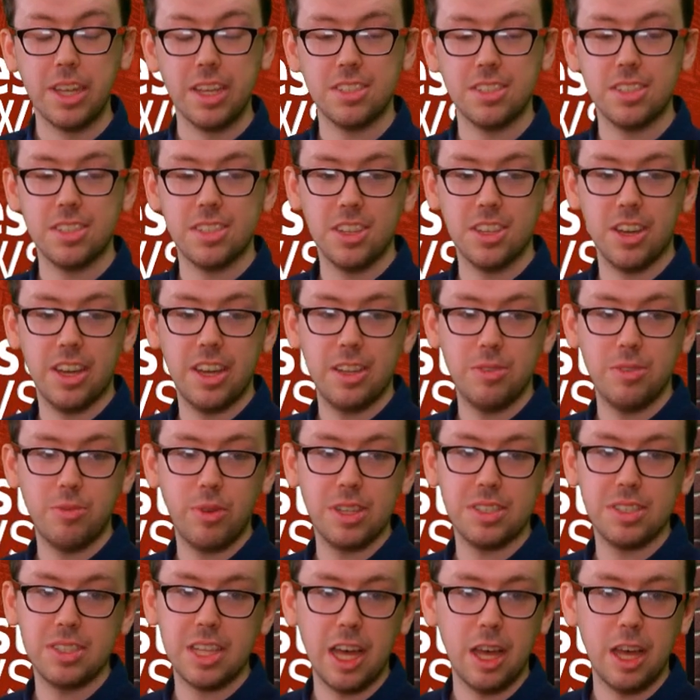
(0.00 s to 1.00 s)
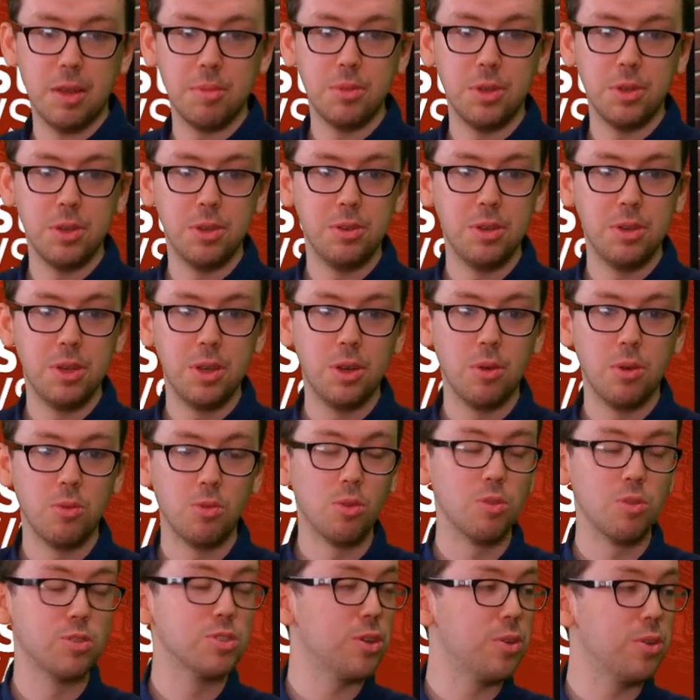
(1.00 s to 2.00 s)
a side in West Ham who were
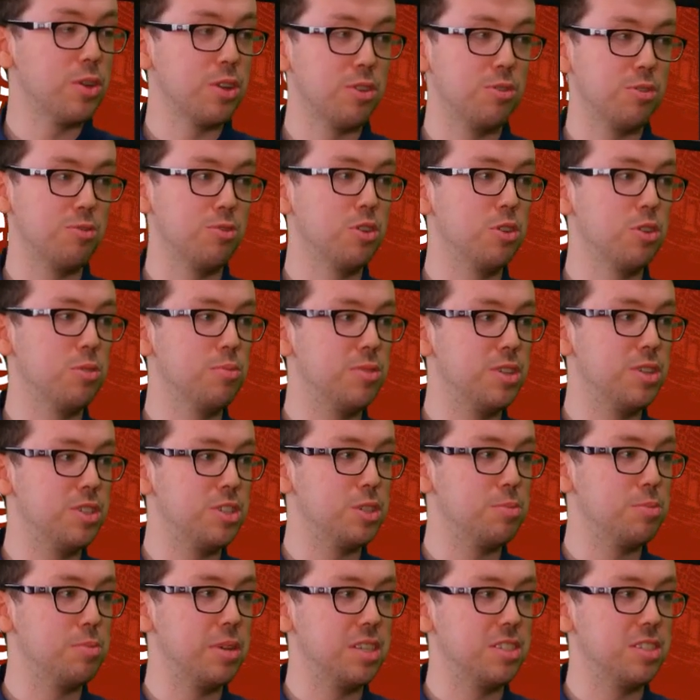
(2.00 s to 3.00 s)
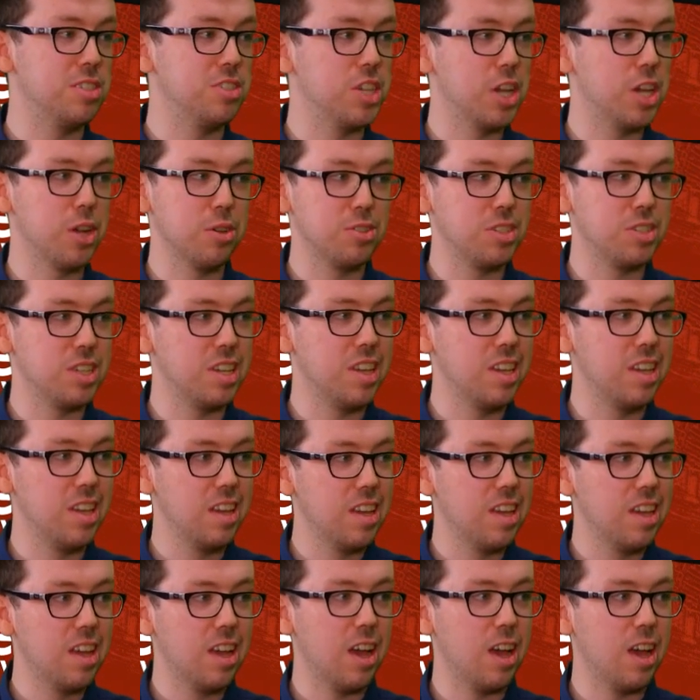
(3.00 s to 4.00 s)
also in good form. They'd just beaten Chelsea
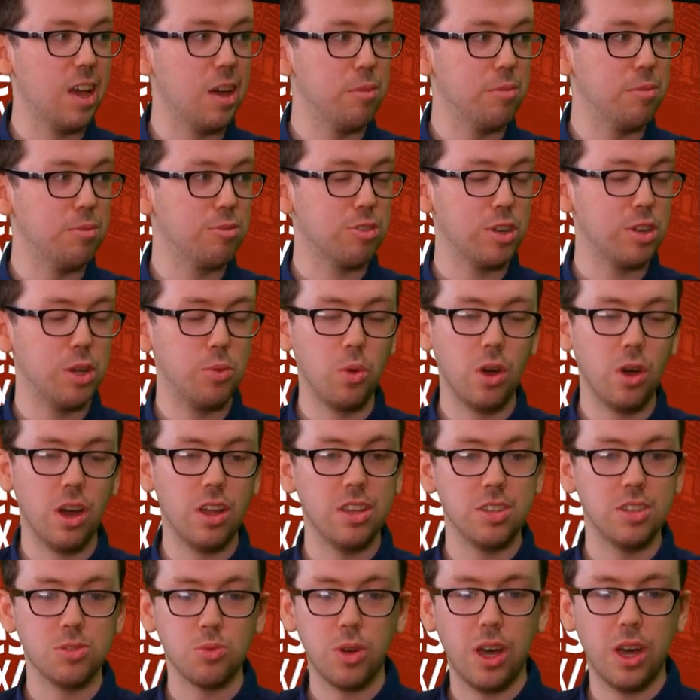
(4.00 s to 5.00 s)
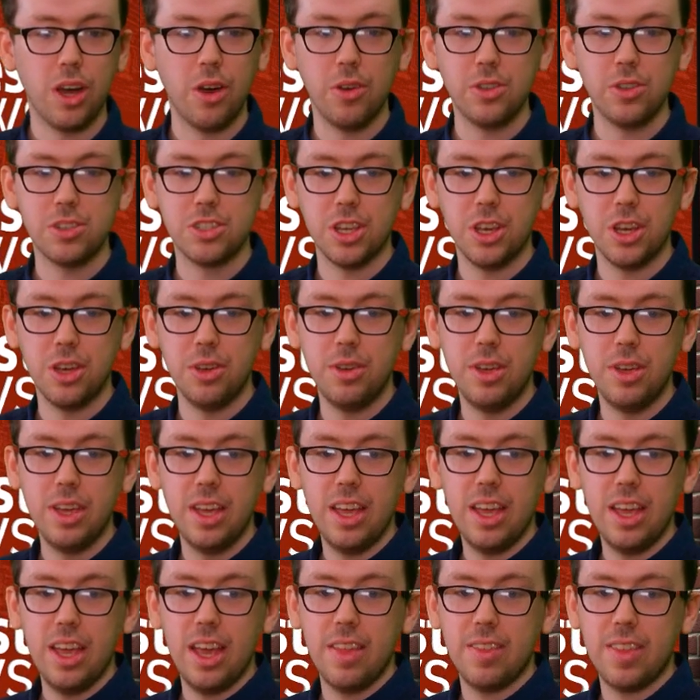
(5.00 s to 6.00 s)
3-1 as well. So
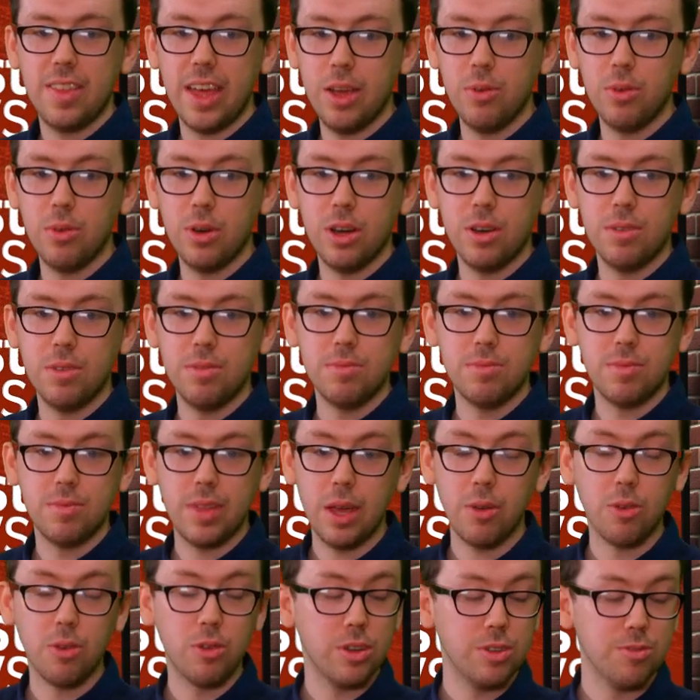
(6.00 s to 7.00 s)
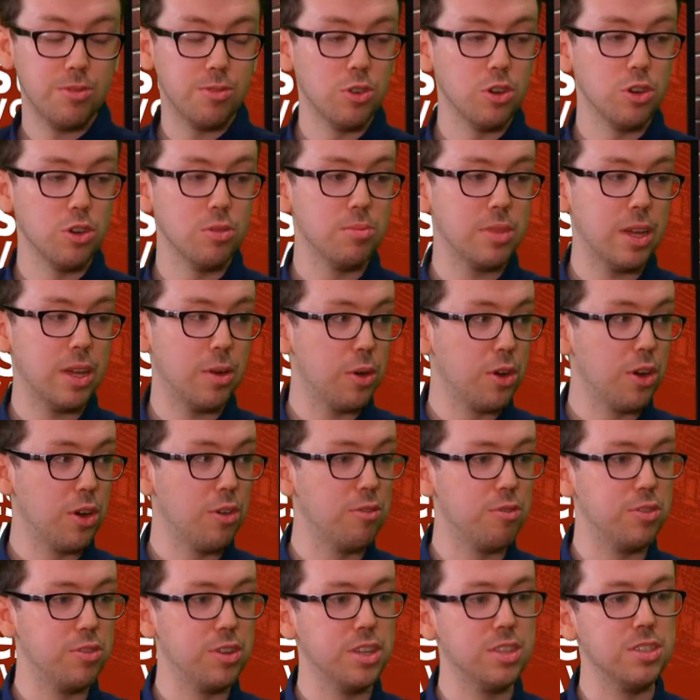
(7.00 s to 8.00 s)
they were in form, they were
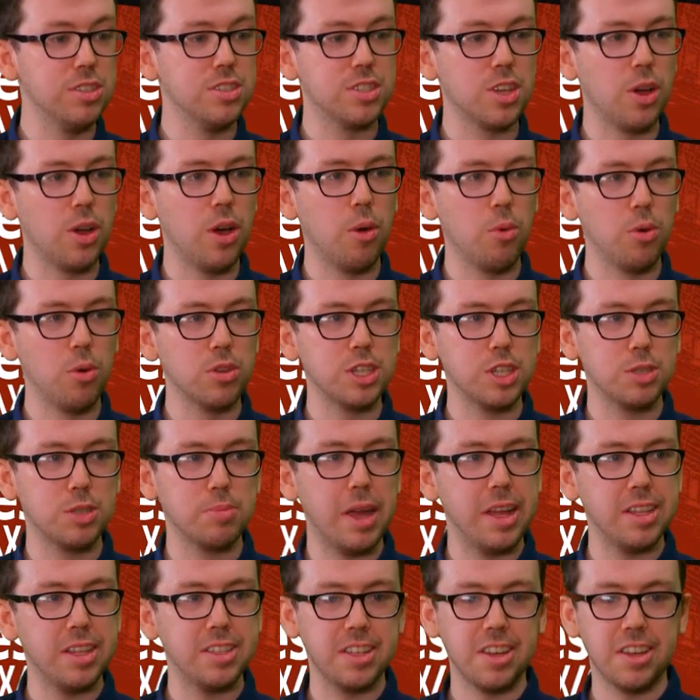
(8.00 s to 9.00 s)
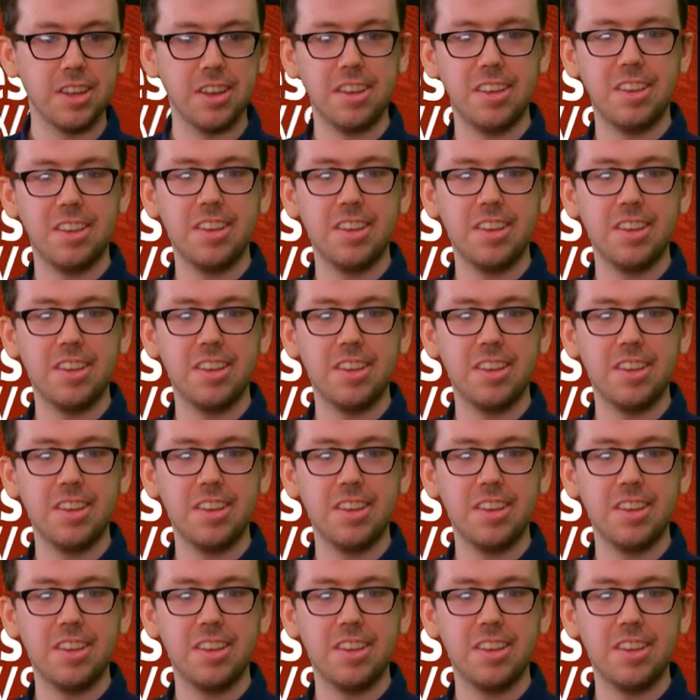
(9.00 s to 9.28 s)
confident. So I was expecting a